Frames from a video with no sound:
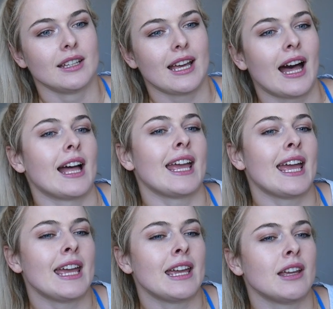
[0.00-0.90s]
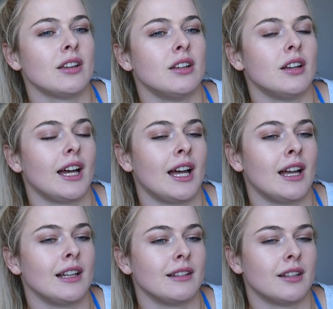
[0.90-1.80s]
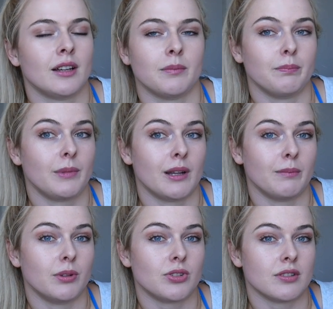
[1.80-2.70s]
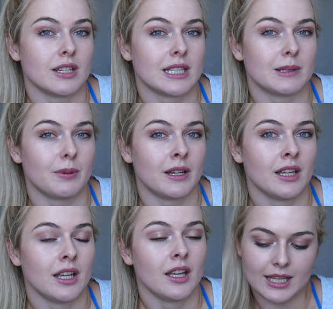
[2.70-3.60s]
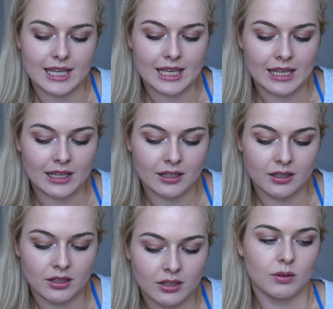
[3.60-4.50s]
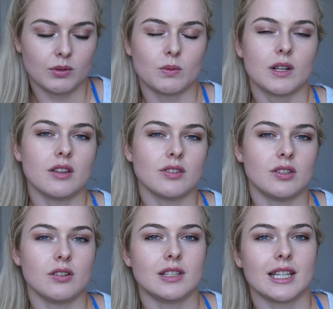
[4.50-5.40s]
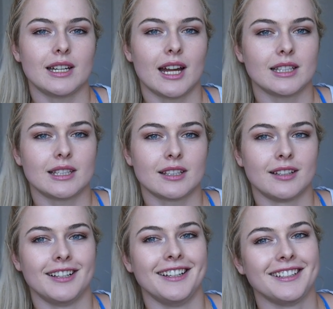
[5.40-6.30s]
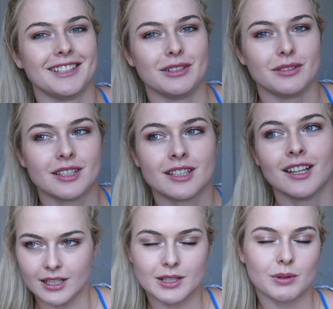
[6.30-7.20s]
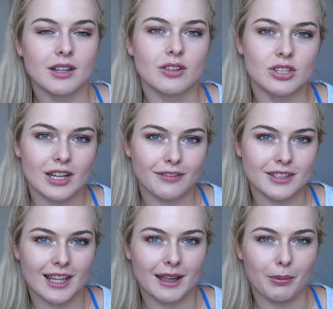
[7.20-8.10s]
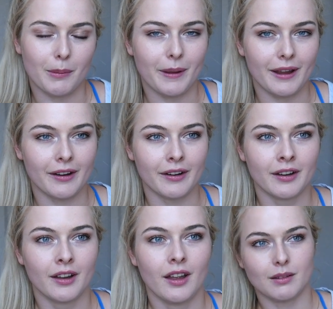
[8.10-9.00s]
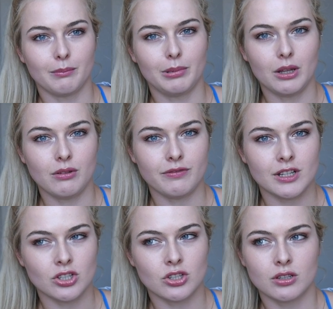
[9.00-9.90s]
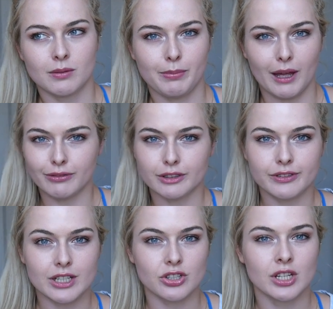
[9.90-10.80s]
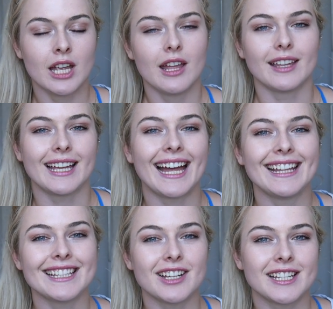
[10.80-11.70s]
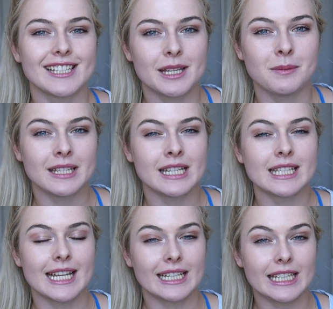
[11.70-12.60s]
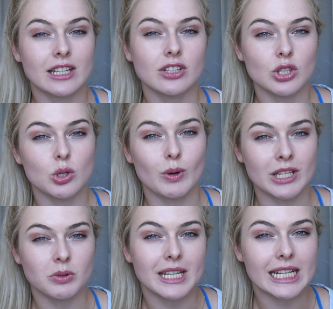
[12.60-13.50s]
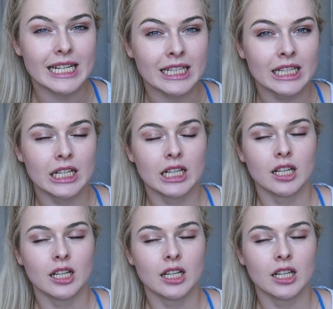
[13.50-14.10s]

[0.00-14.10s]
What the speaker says: kage. I'm gonna butcher this, but he was one of those dudes that cuts dudes. He's one of those chefs that prepare blowfish, puffer fish, the kind that's on The Simpsons and it kills you when you eat it.